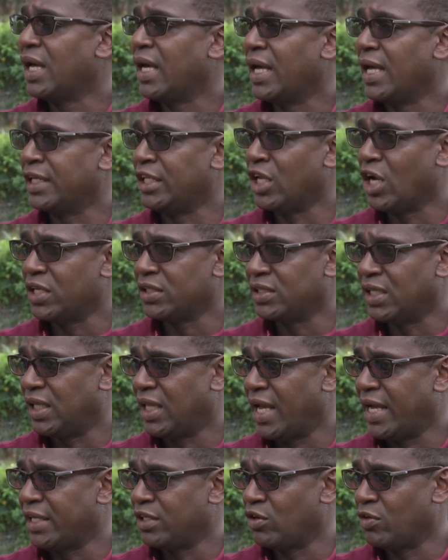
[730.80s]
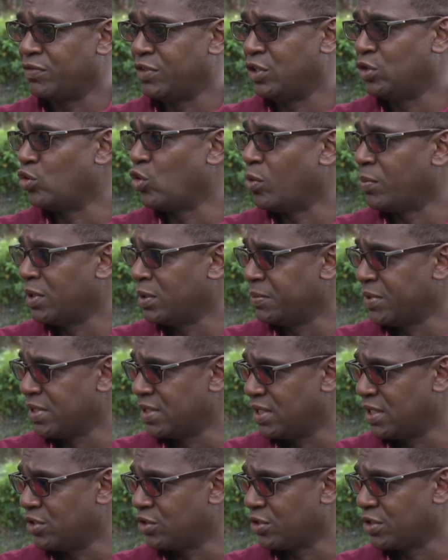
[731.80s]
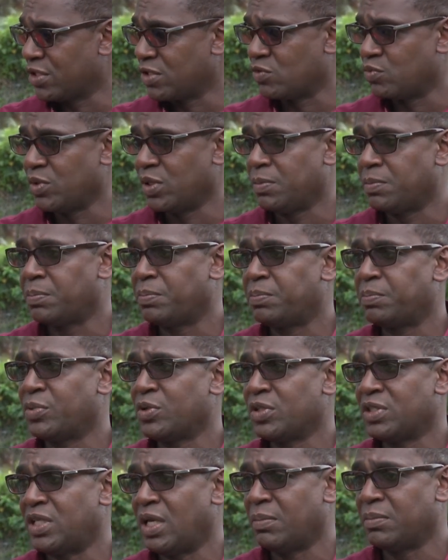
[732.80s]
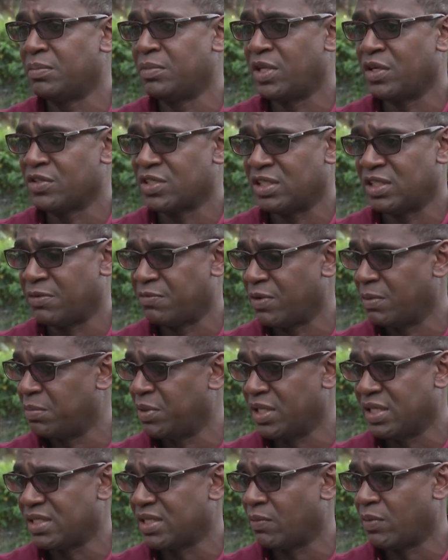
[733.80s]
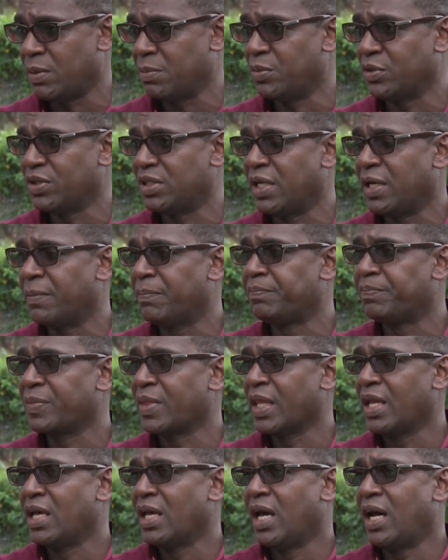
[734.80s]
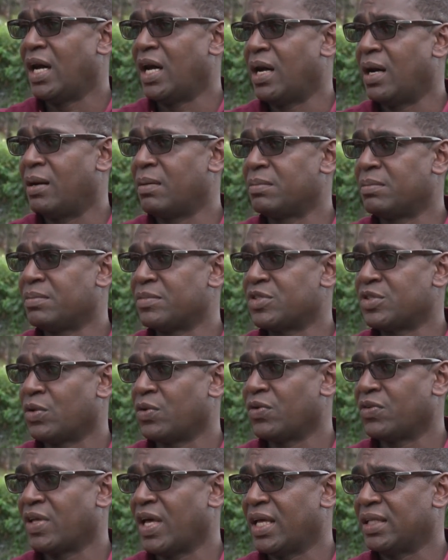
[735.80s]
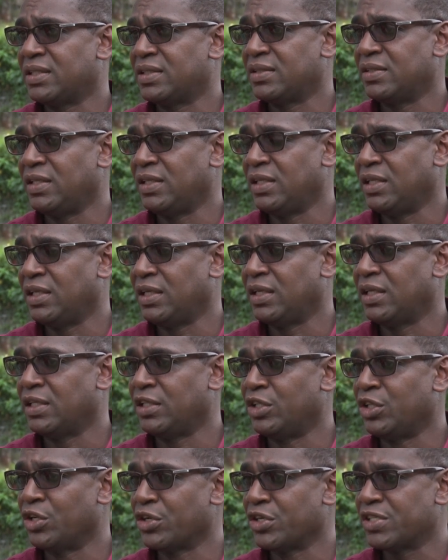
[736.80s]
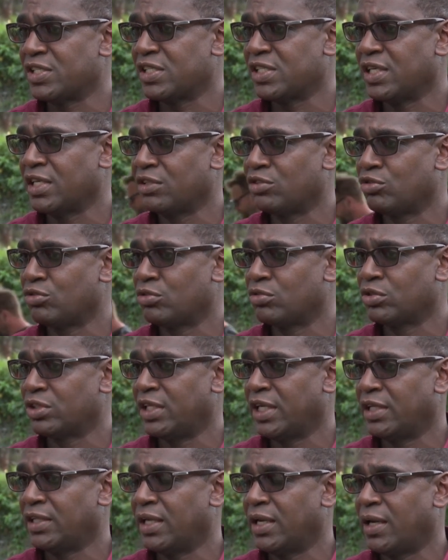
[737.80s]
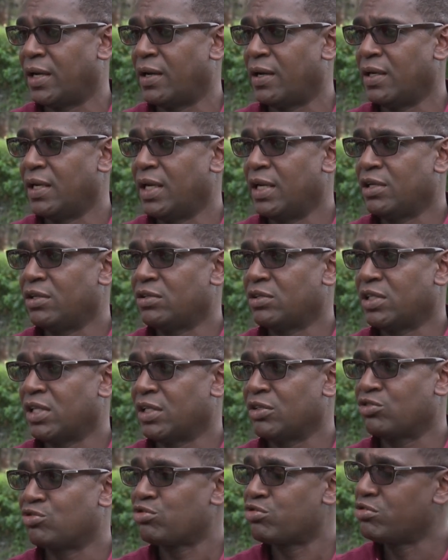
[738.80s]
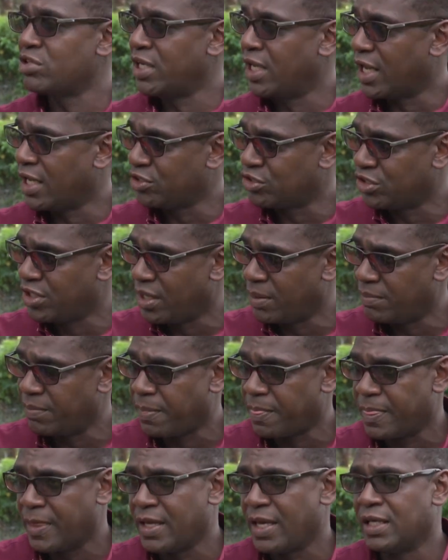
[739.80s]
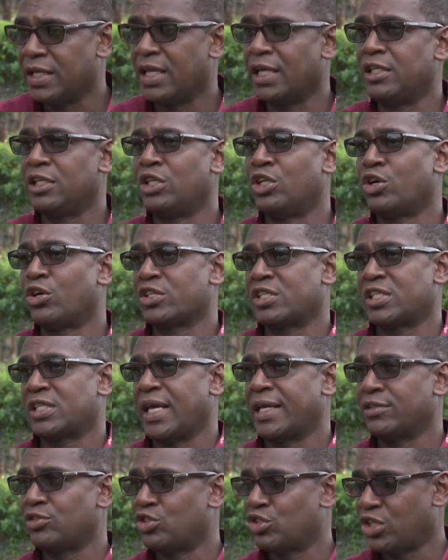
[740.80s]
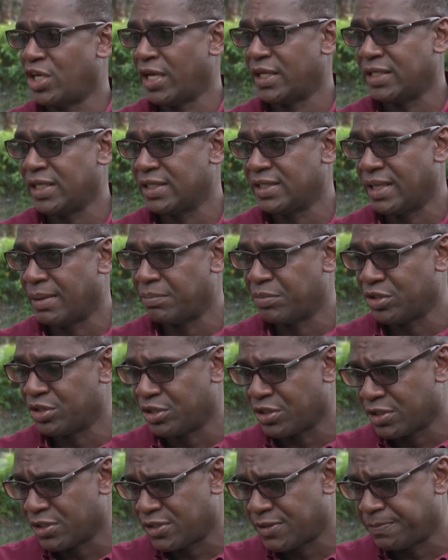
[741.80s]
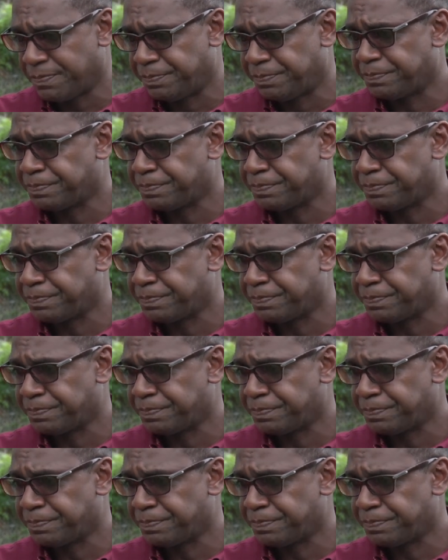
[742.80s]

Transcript: and not the line of the normal passengers. We put them, there's a different place that we put them um, so that the nurse can, can, uh, can triage them and the nurse can check their temperatures